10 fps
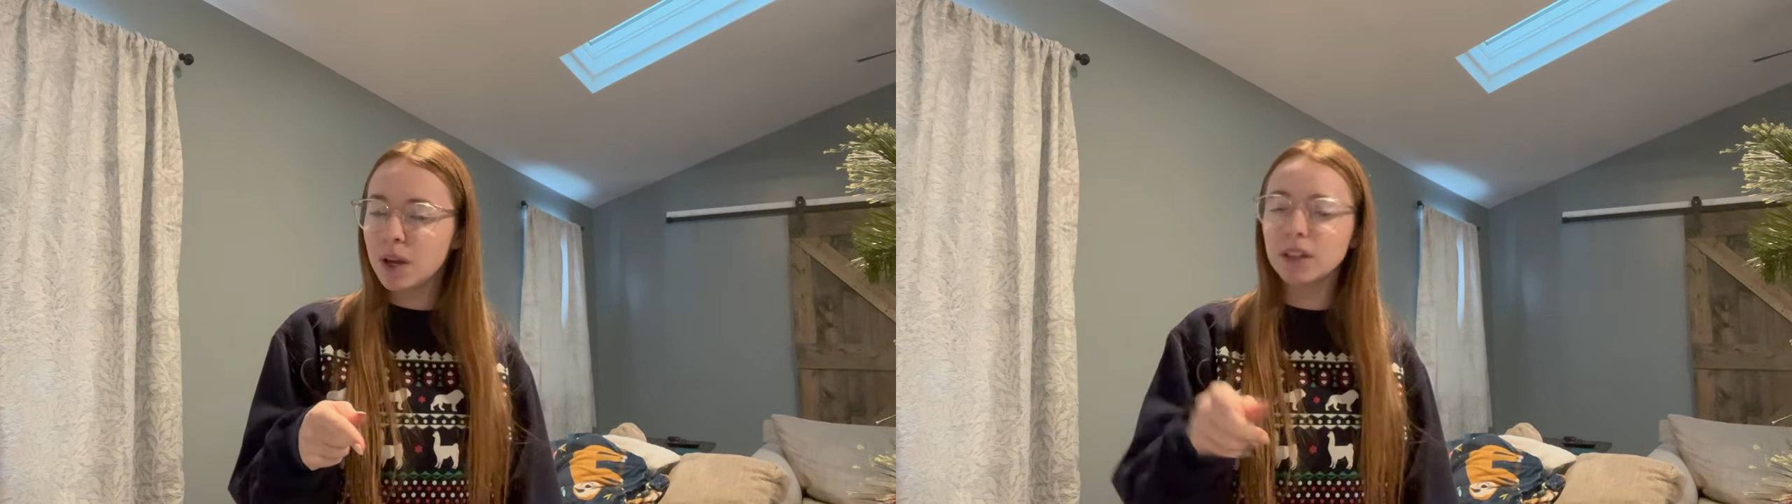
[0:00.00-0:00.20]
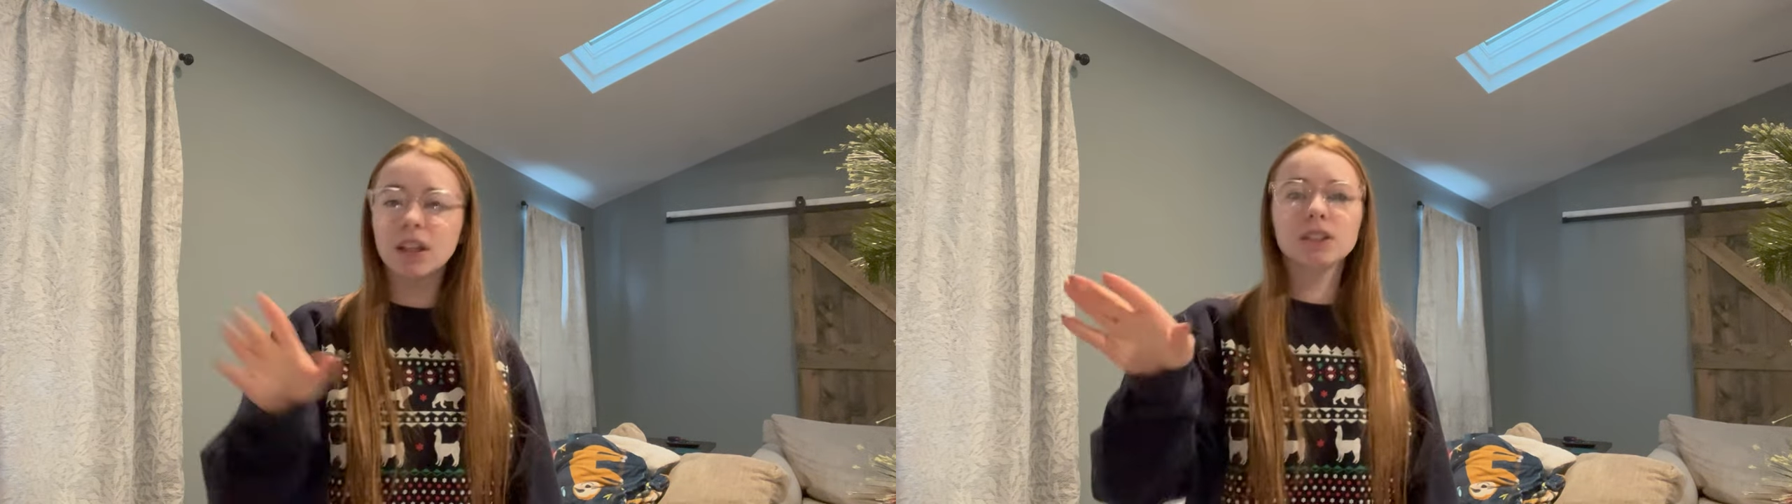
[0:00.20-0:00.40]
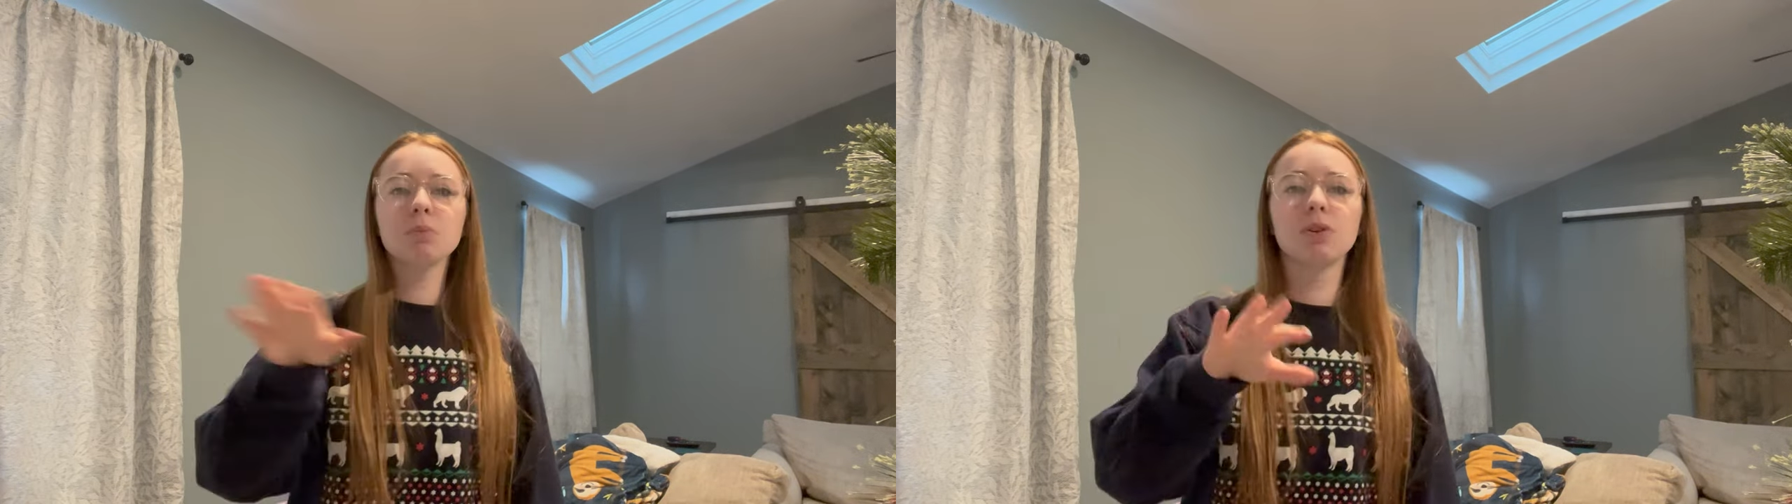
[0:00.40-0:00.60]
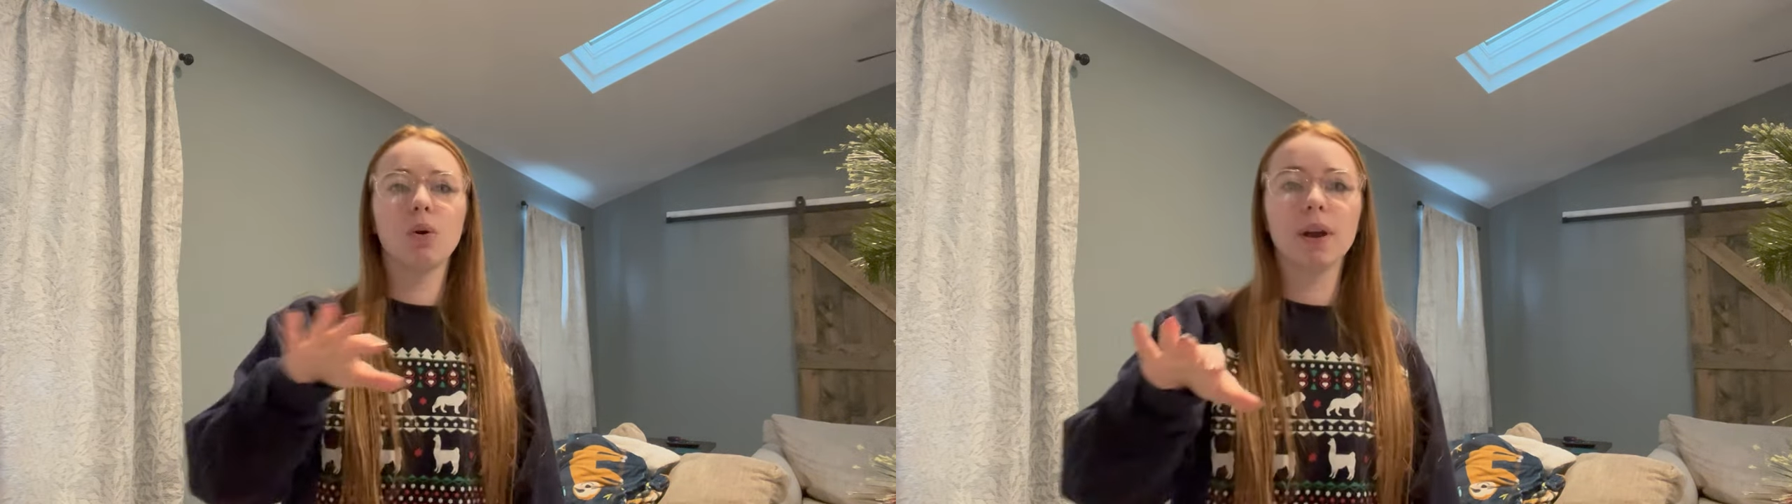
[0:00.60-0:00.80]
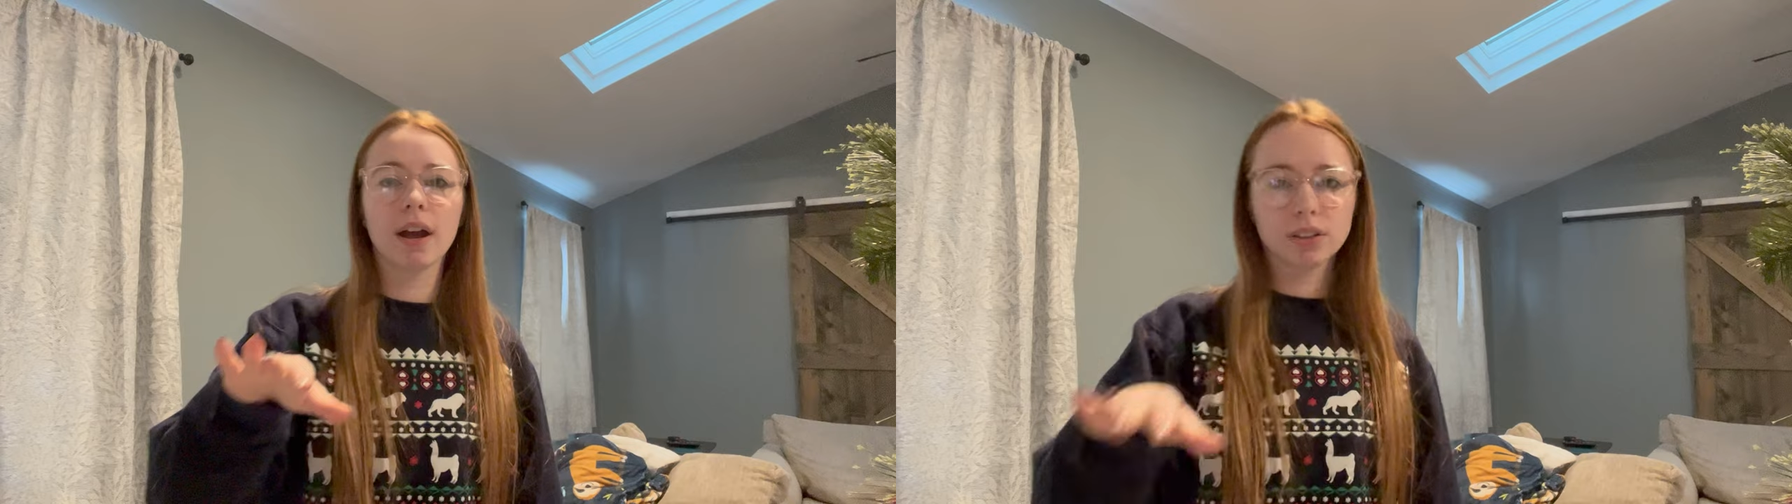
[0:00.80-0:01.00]
unless I'm
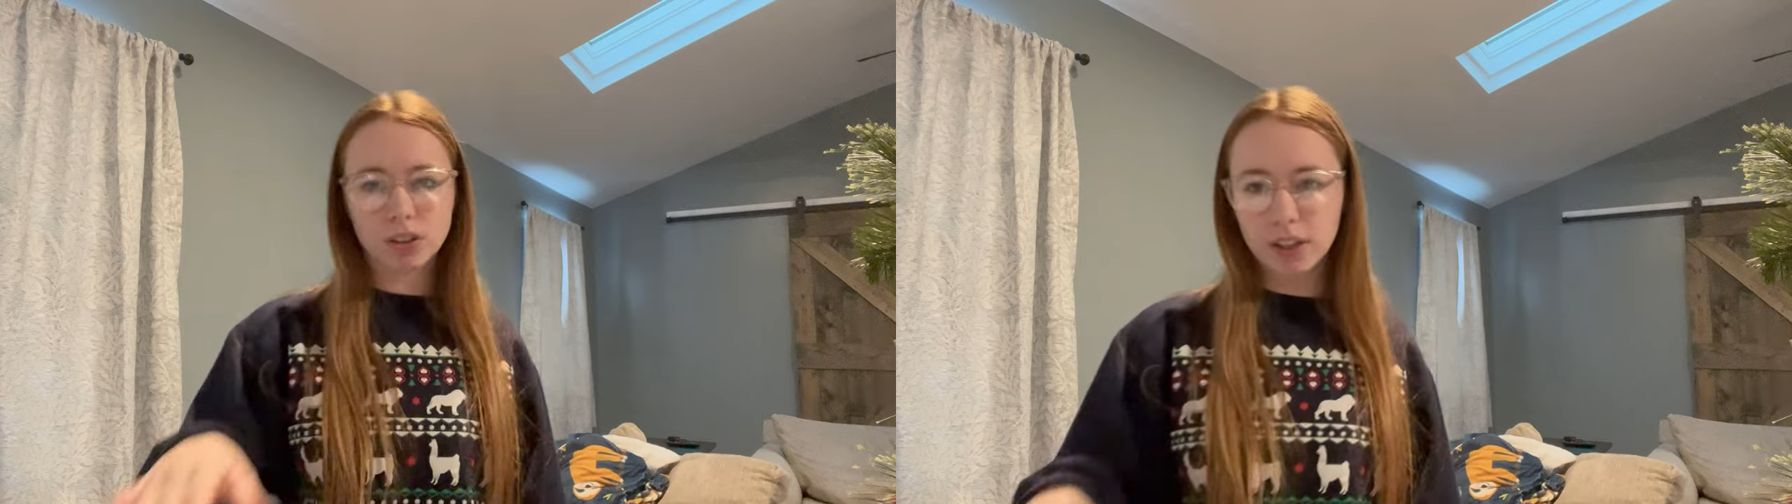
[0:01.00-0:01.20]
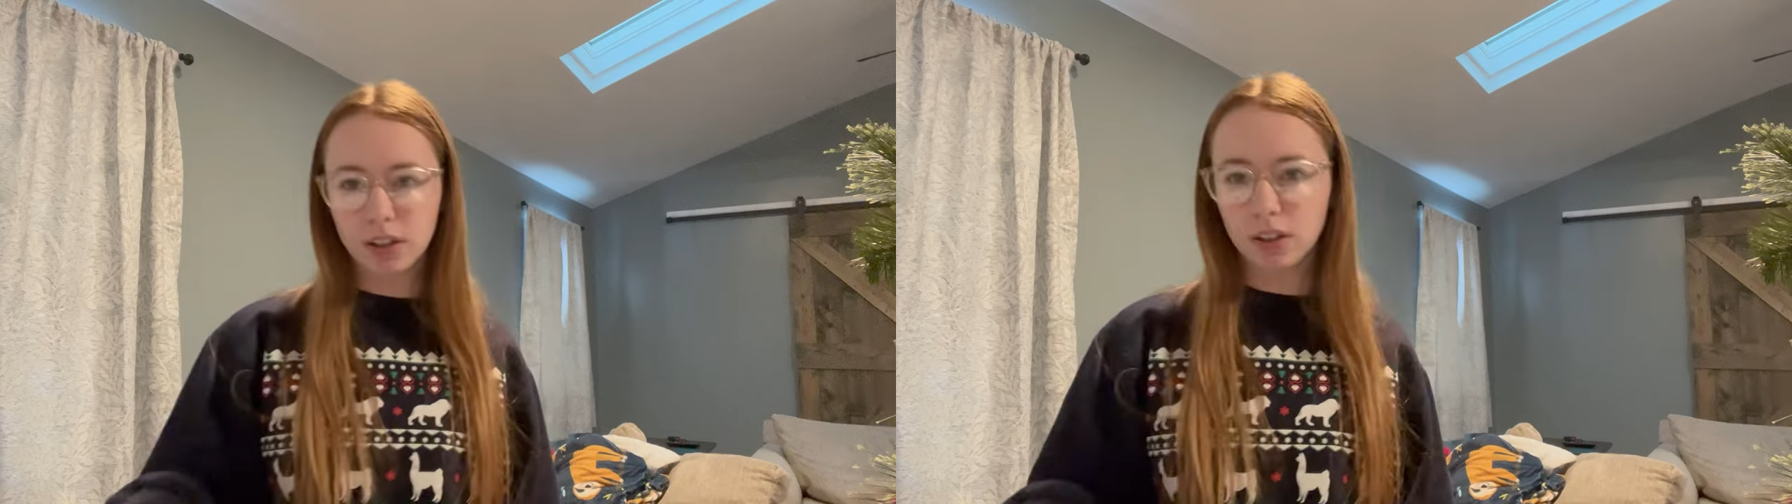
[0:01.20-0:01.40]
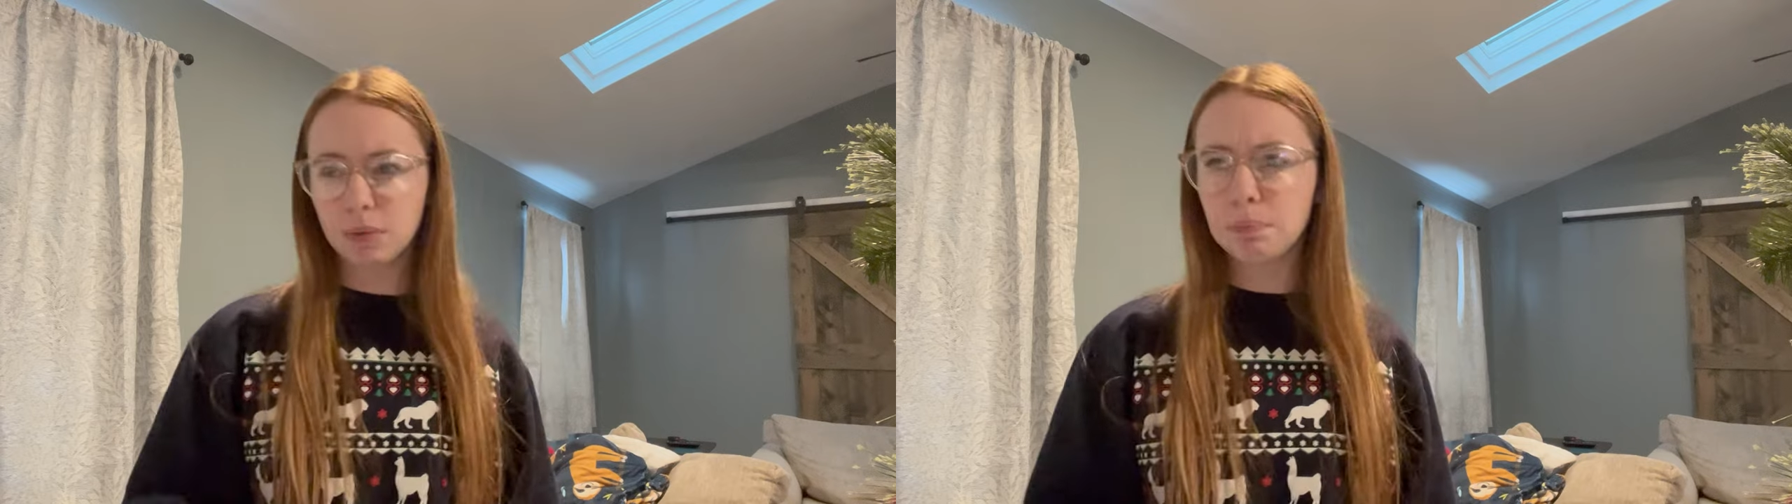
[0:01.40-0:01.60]
going out to like a